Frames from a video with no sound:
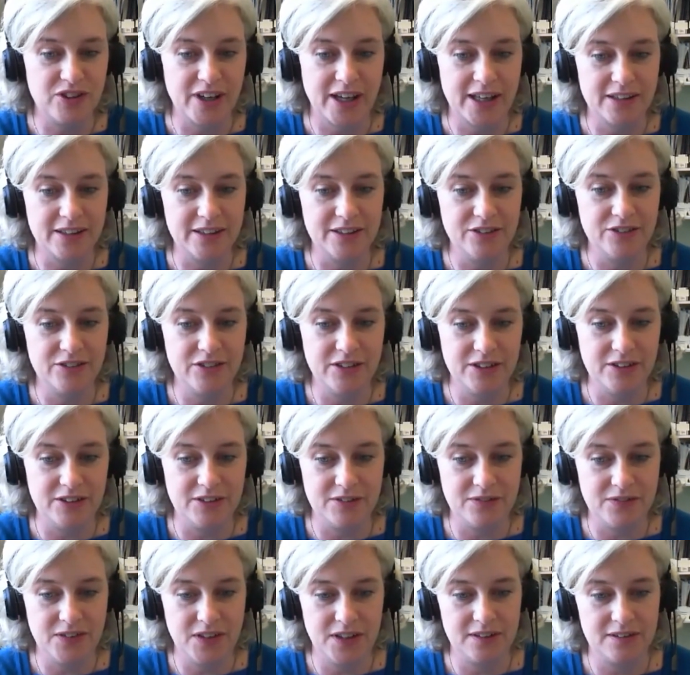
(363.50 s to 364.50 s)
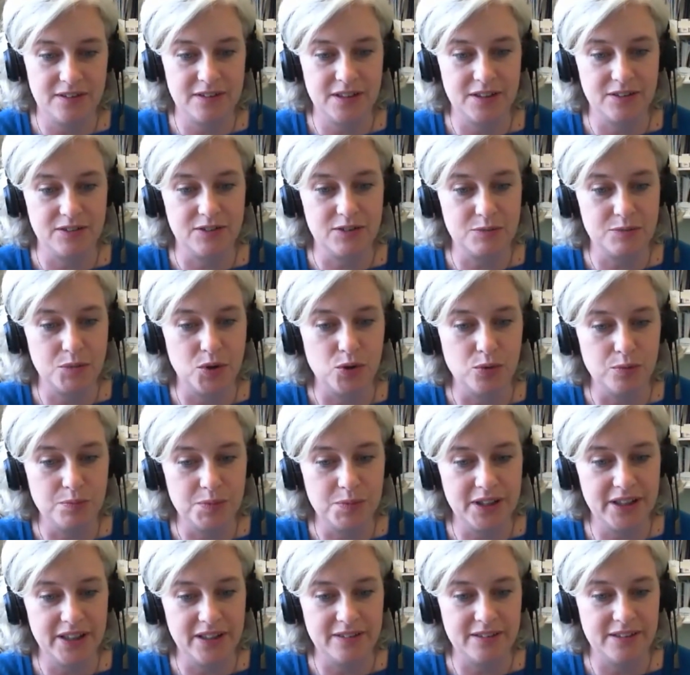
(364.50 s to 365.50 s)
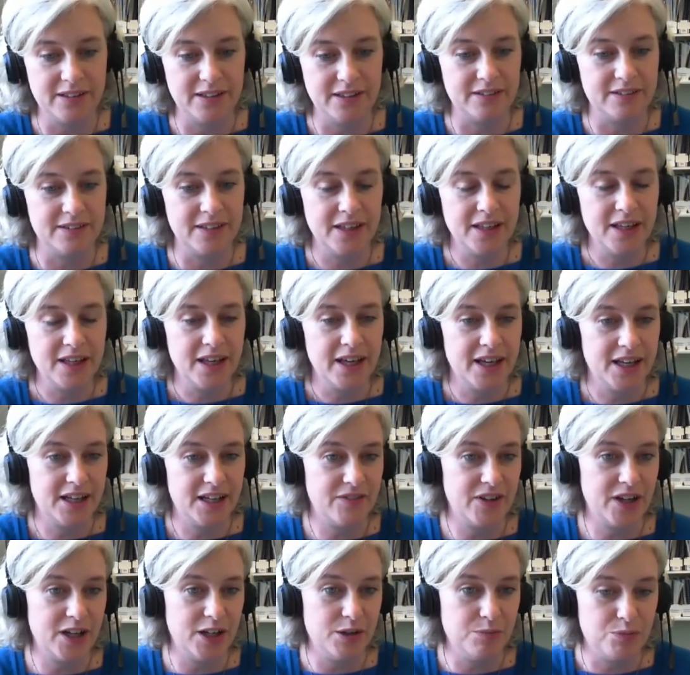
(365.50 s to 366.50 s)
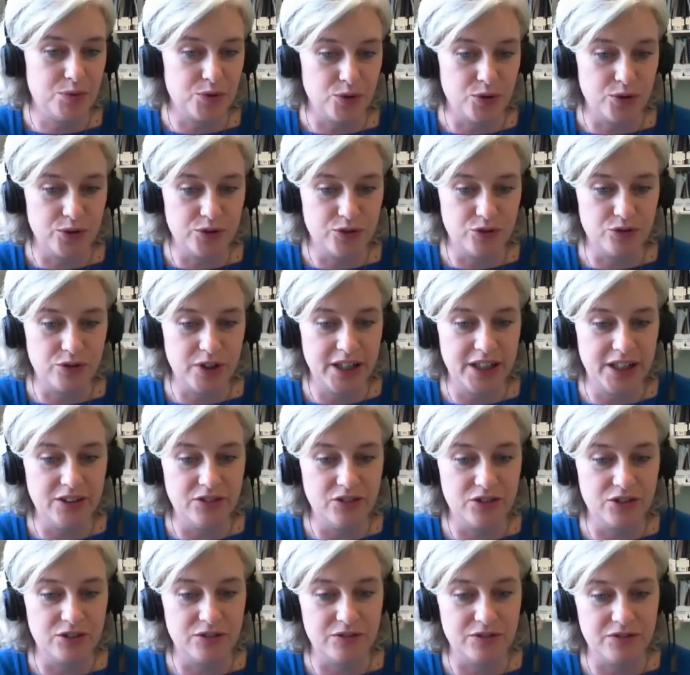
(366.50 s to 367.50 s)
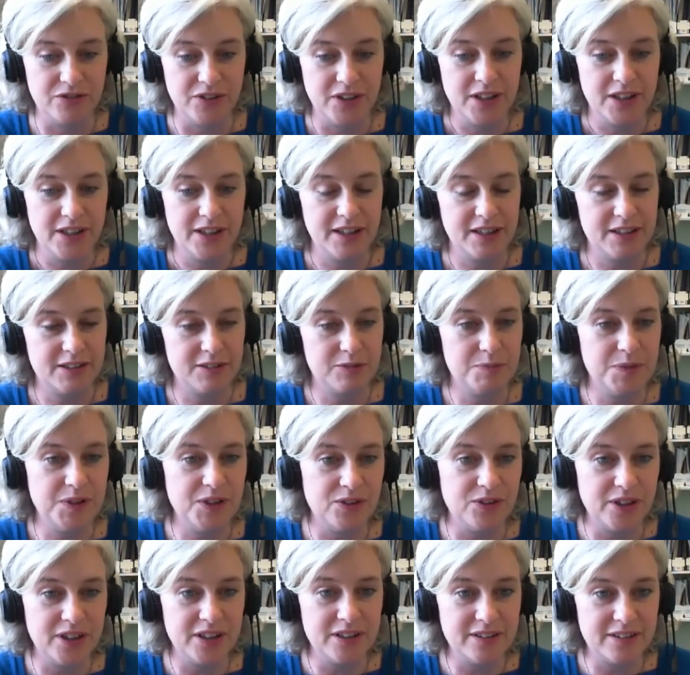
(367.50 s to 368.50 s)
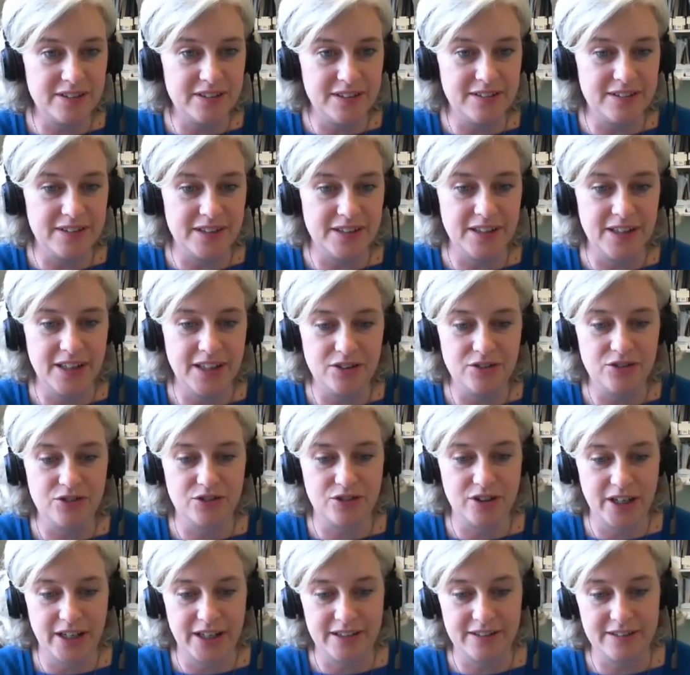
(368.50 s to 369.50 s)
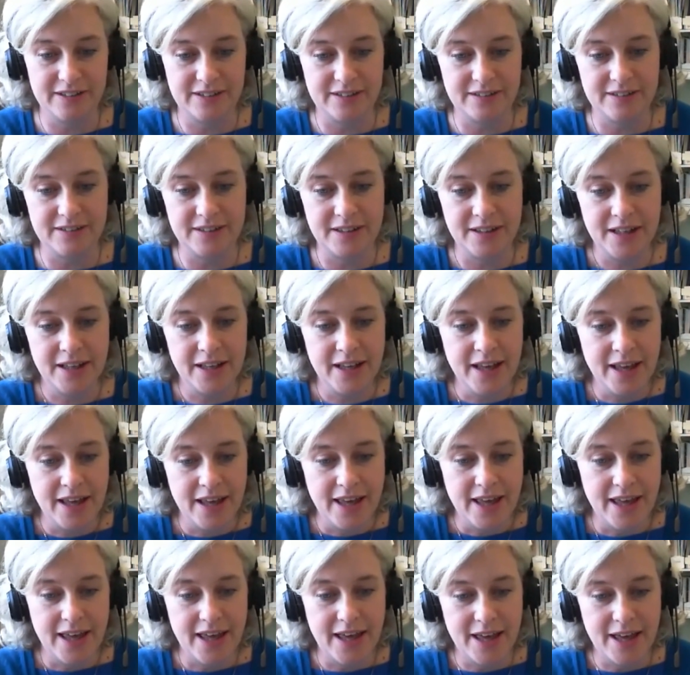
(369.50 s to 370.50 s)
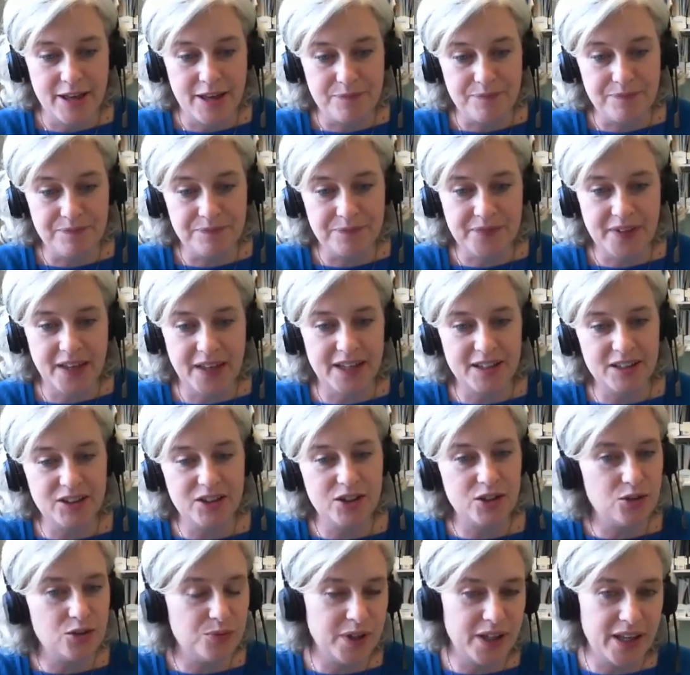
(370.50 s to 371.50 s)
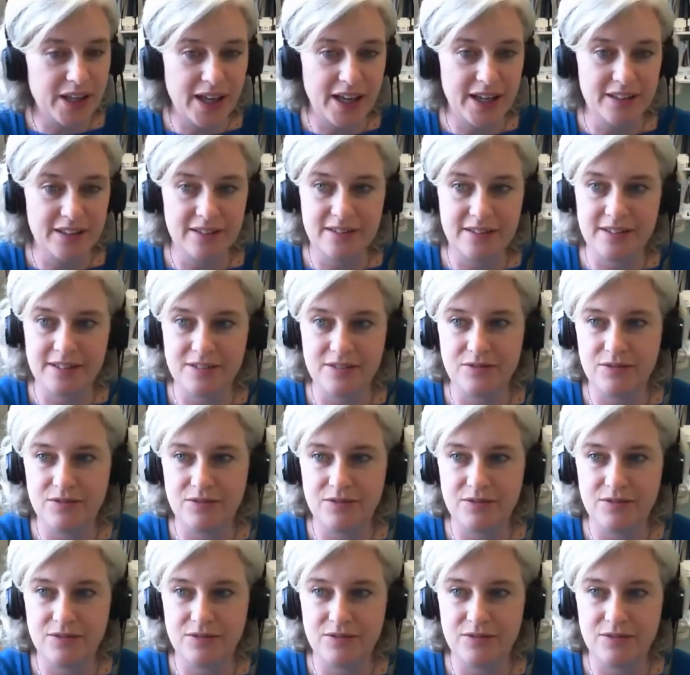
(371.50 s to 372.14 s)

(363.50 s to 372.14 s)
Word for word: challenges facing small places and a very broad range of experiences and interests. Um, and you know, we had